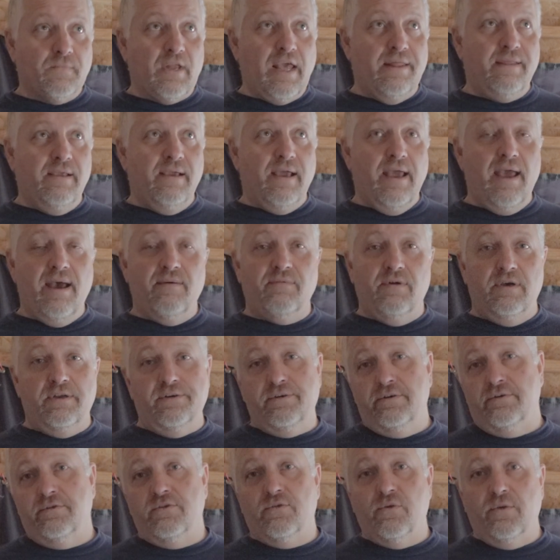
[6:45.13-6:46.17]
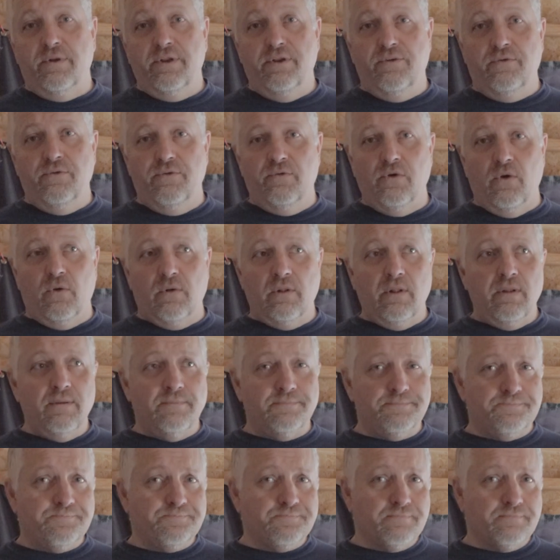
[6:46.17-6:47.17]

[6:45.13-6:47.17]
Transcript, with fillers: I think I have 122 total.